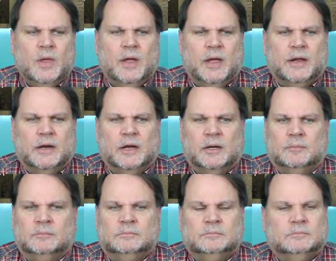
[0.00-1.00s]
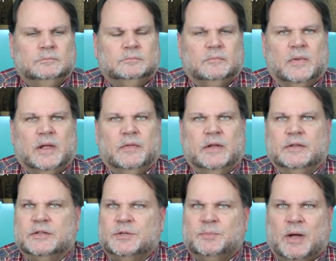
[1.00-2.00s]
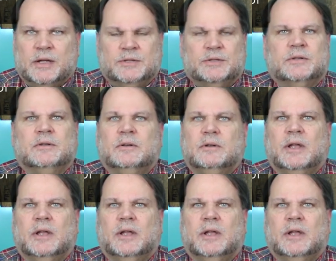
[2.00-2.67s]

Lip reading: And then the spice